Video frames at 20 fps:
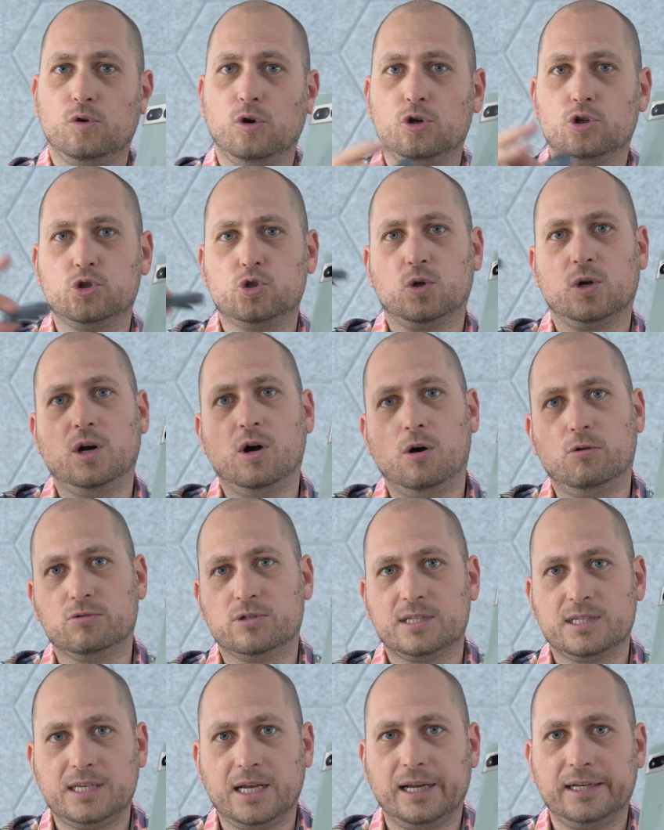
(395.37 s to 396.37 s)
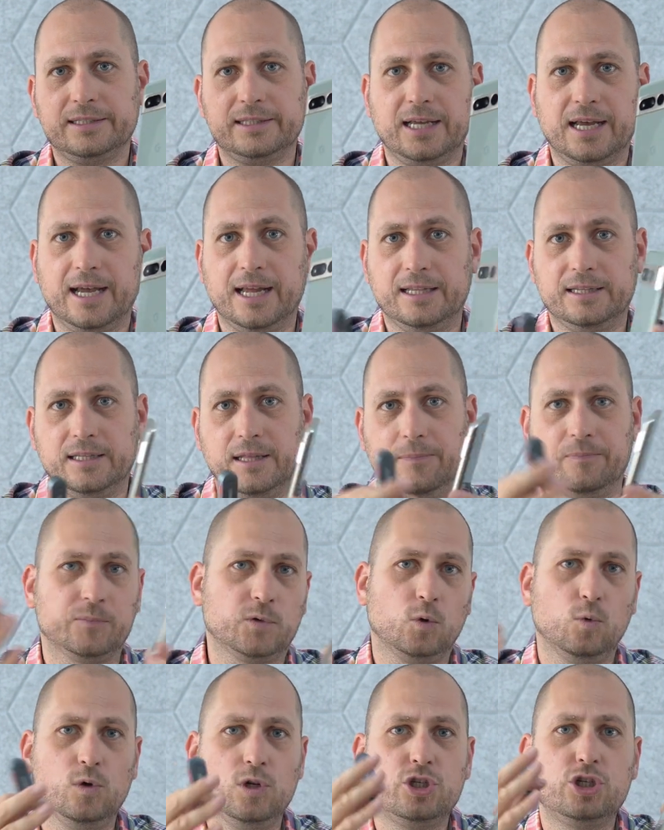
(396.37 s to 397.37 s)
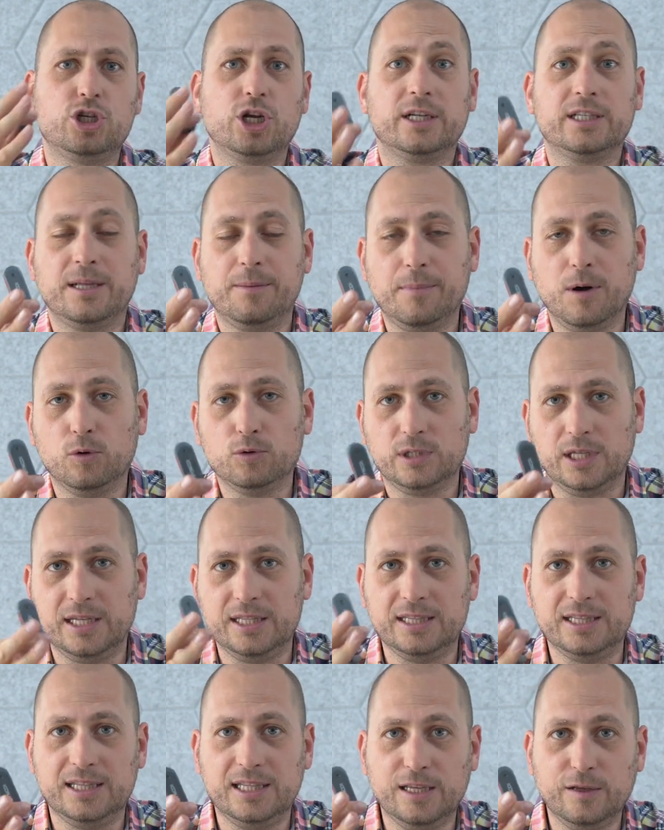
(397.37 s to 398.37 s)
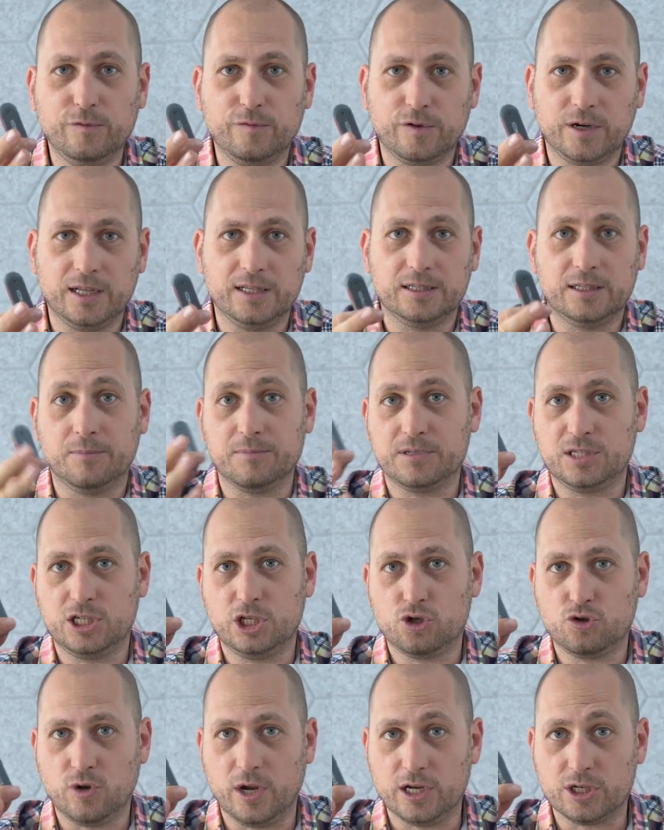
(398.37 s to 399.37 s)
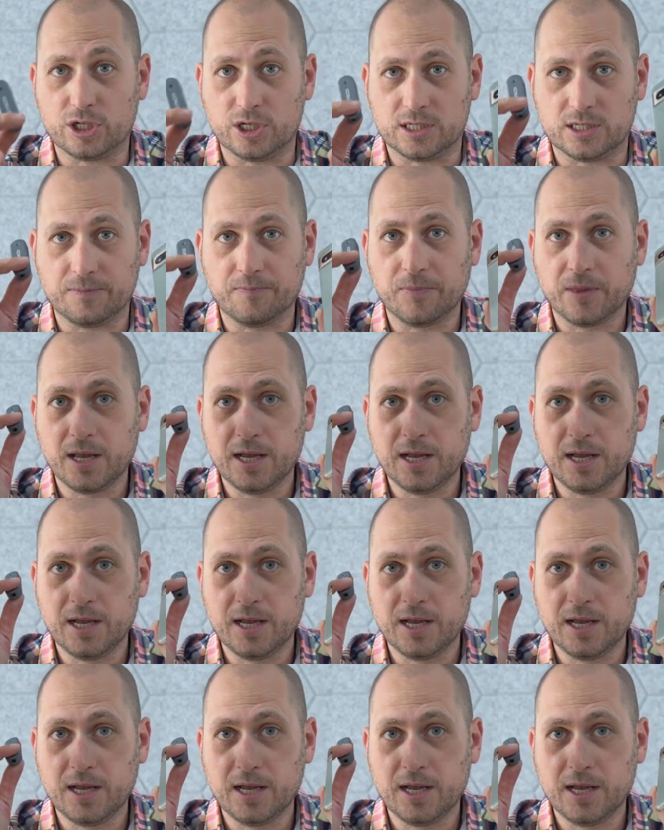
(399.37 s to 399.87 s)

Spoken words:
We'll also go outside and we'll check them out in different situations.